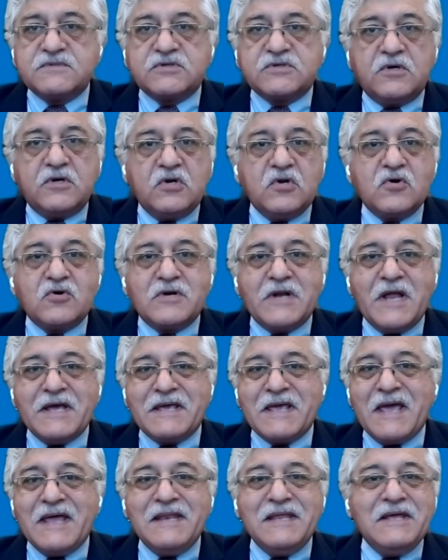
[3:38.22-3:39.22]
could look like
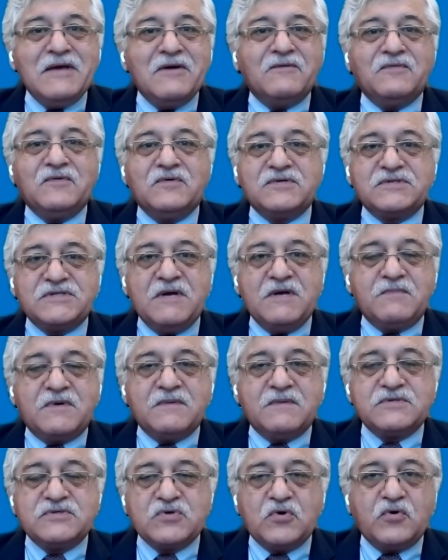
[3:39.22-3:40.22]
any of those
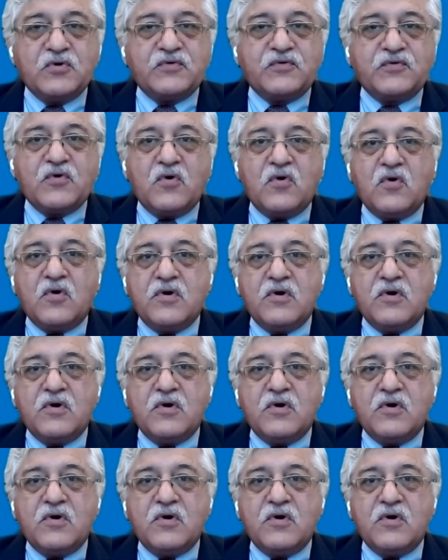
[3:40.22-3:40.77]
symptoms: sore throat,